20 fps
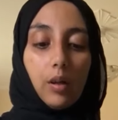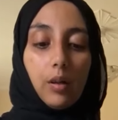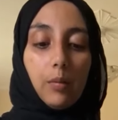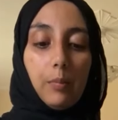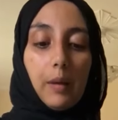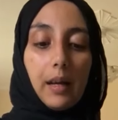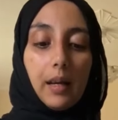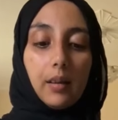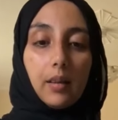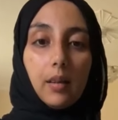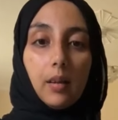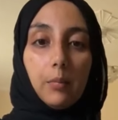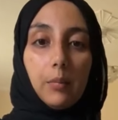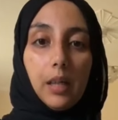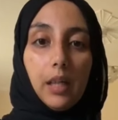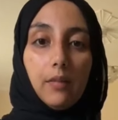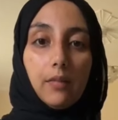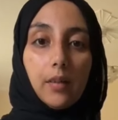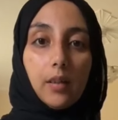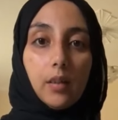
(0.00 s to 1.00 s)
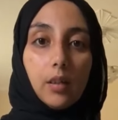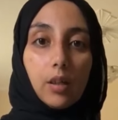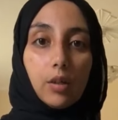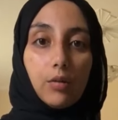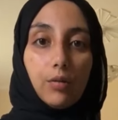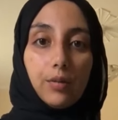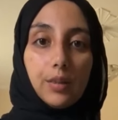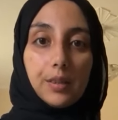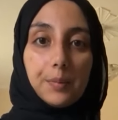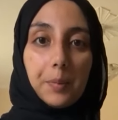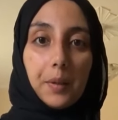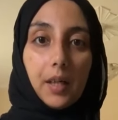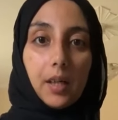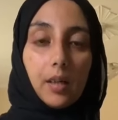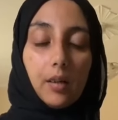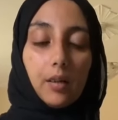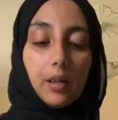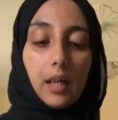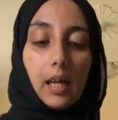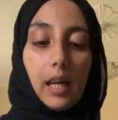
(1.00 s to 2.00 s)
make them even
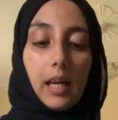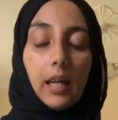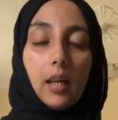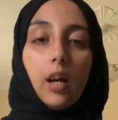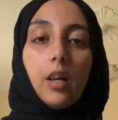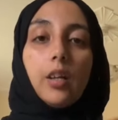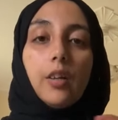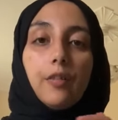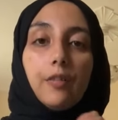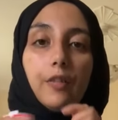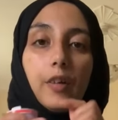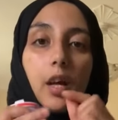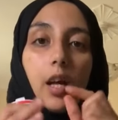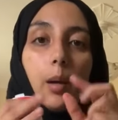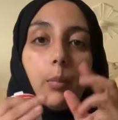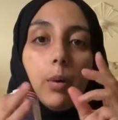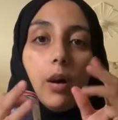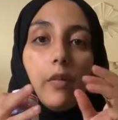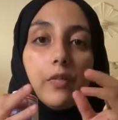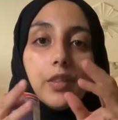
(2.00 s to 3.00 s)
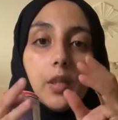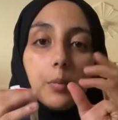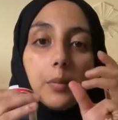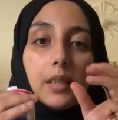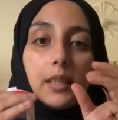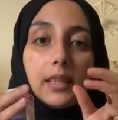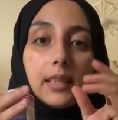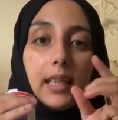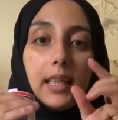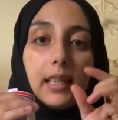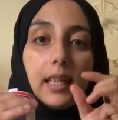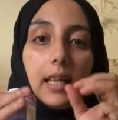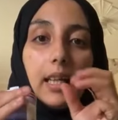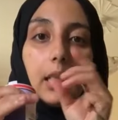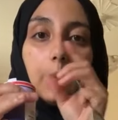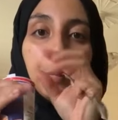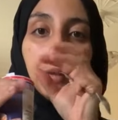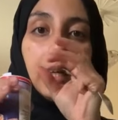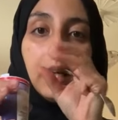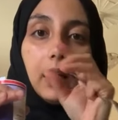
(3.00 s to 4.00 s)
crispier, okay? It kind of puffs up the skin a little
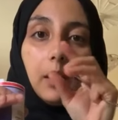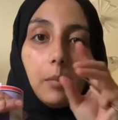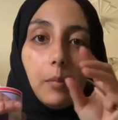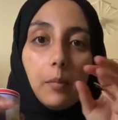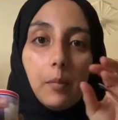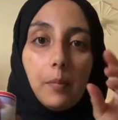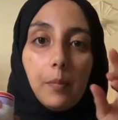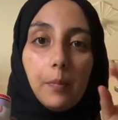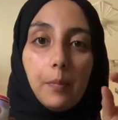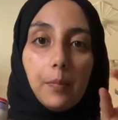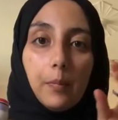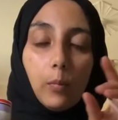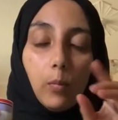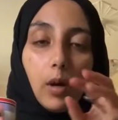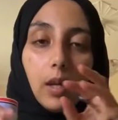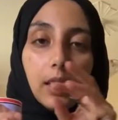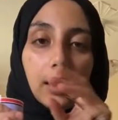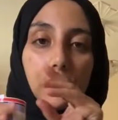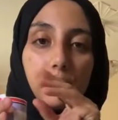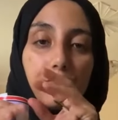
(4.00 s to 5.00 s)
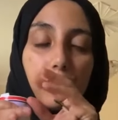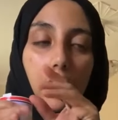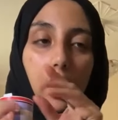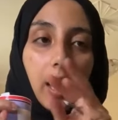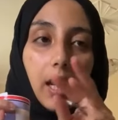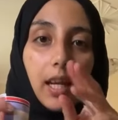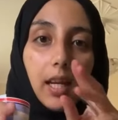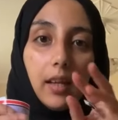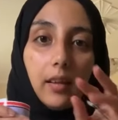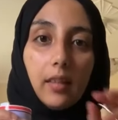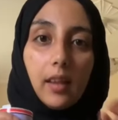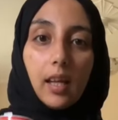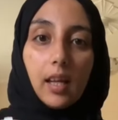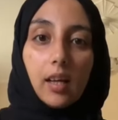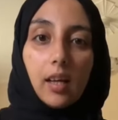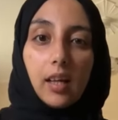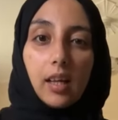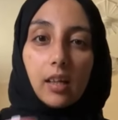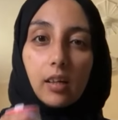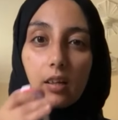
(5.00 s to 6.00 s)
bit while it's frying, and then
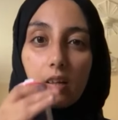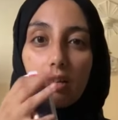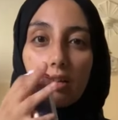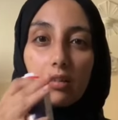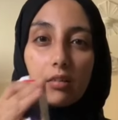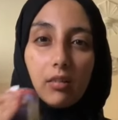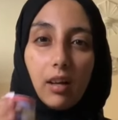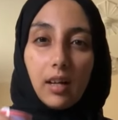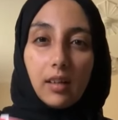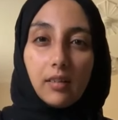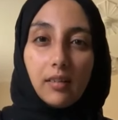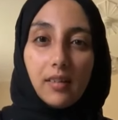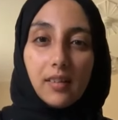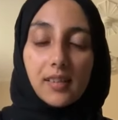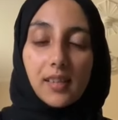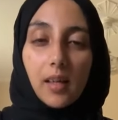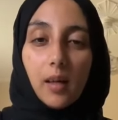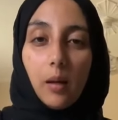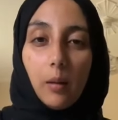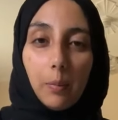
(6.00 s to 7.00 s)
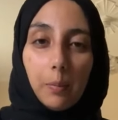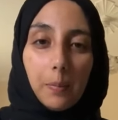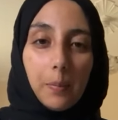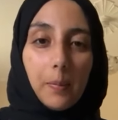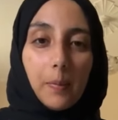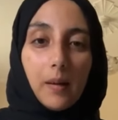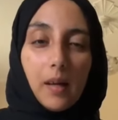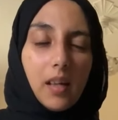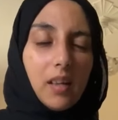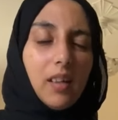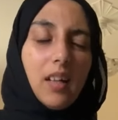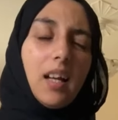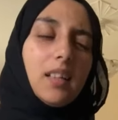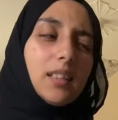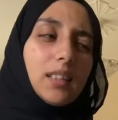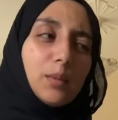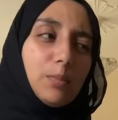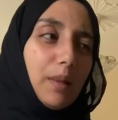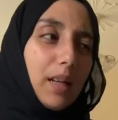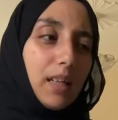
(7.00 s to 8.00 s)
kind of crackles it up. I don't know how to
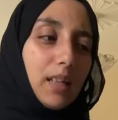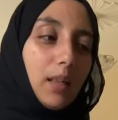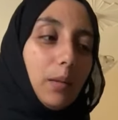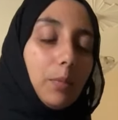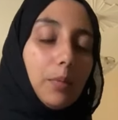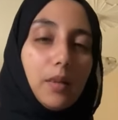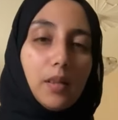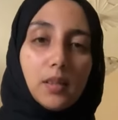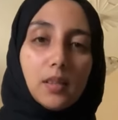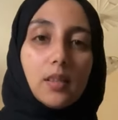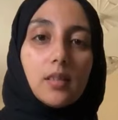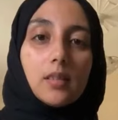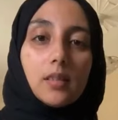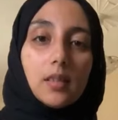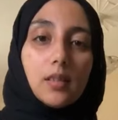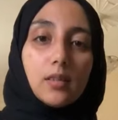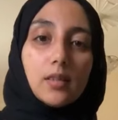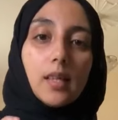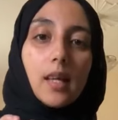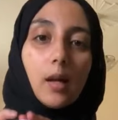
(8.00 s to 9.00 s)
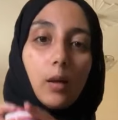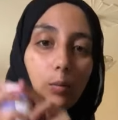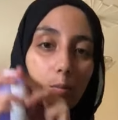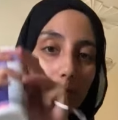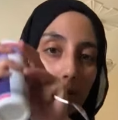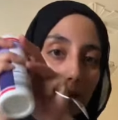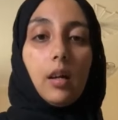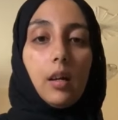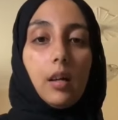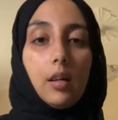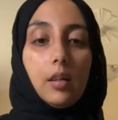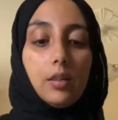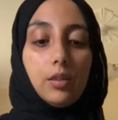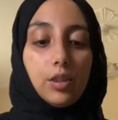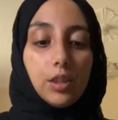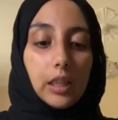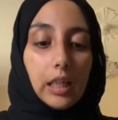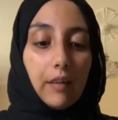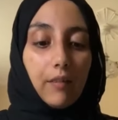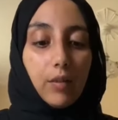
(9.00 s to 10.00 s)
explain it, but it does help.
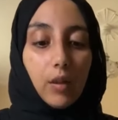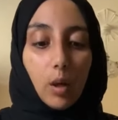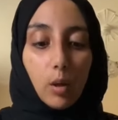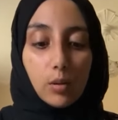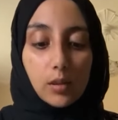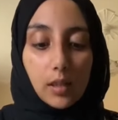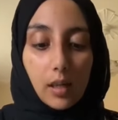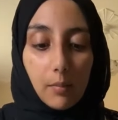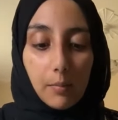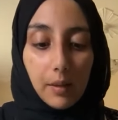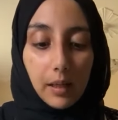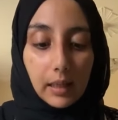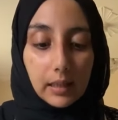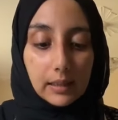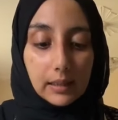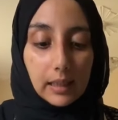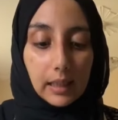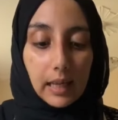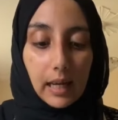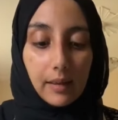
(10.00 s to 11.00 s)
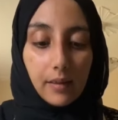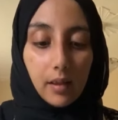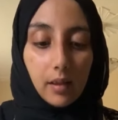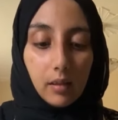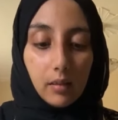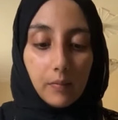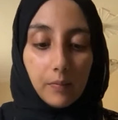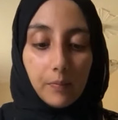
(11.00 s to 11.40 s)
Give those a mix together.